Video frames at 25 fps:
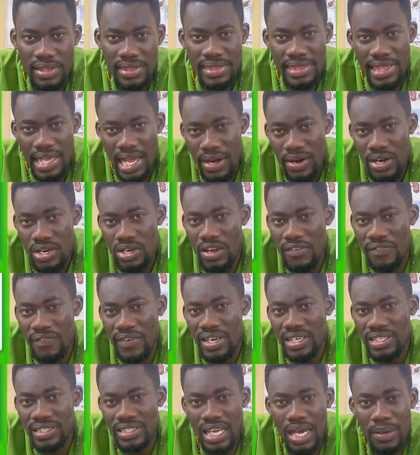Tearing of a
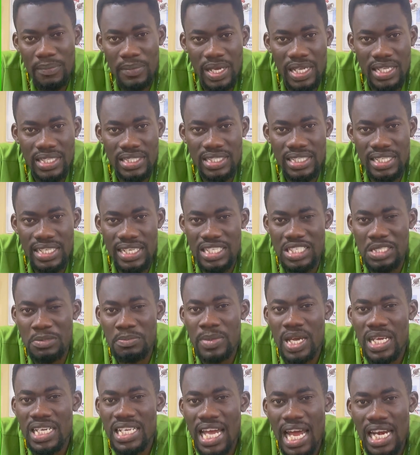ligament is
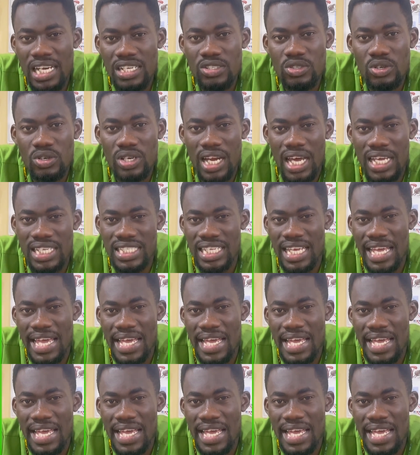medically known as